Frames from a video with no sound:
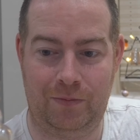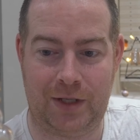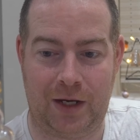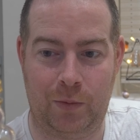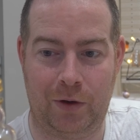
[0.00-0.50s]

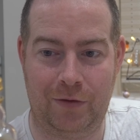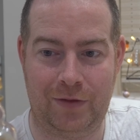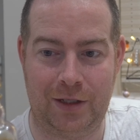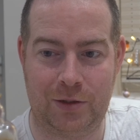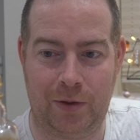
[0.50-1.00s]
day one of
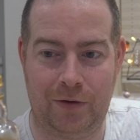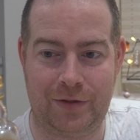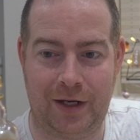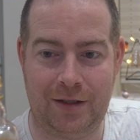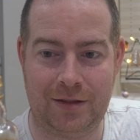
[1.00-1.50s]
these 12
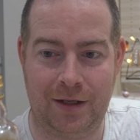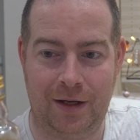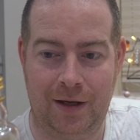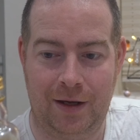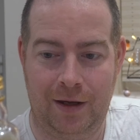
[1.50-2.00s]
days.
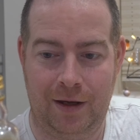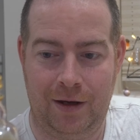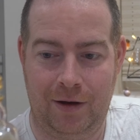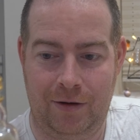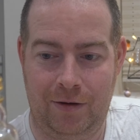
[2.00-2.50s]

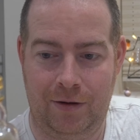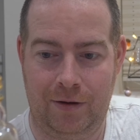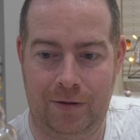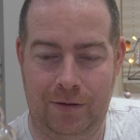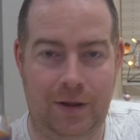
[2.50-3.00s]

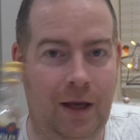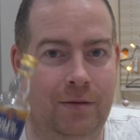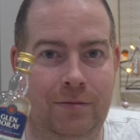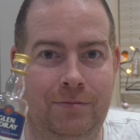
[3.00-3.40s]
Yeah,